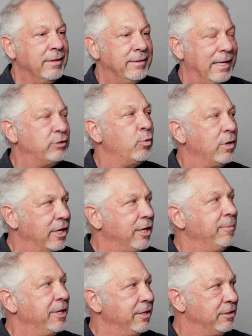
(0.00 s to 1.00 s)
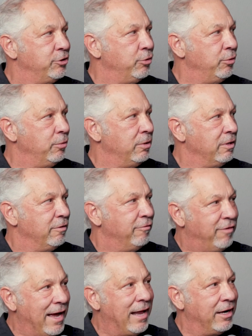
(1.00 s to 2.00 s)
that's what led me to
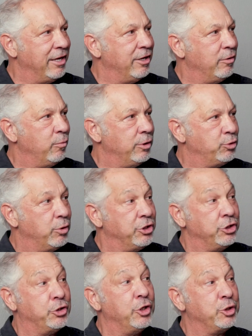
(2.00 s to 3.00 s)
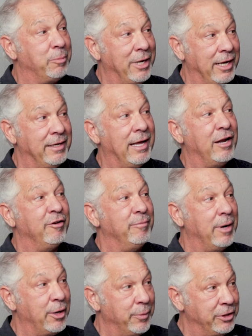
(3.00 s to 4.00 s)
Valley, which was a church plant out of
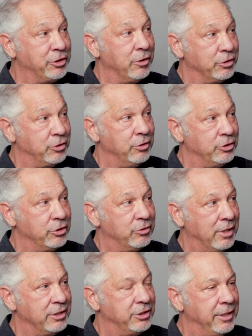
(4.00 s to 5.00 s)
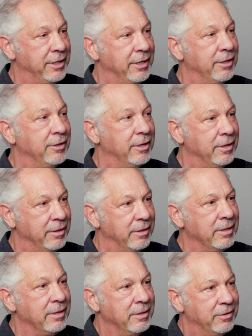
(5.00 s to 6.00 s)
my original church, Tri-City. And
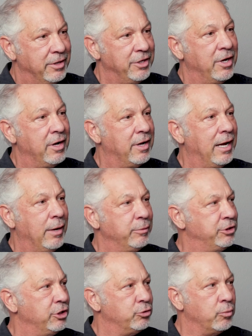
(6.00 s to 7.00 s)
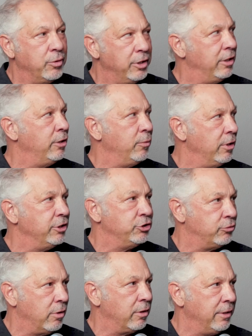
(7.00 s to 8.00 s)
the young guy was just really, really
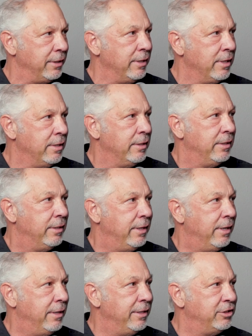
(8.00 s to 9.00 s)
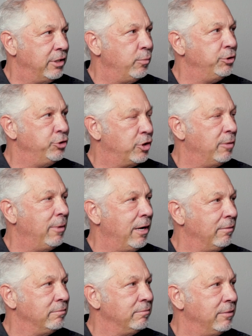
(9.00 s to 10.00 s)
struggling. And he said, would you come
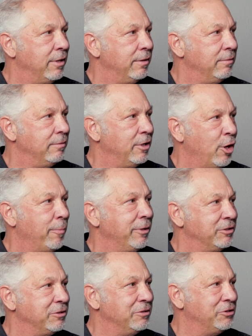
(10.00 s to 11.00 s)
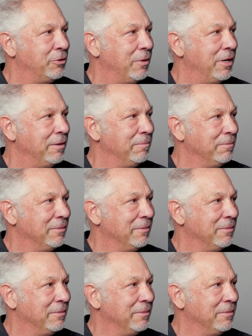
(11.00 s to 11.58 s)
out and help us? And so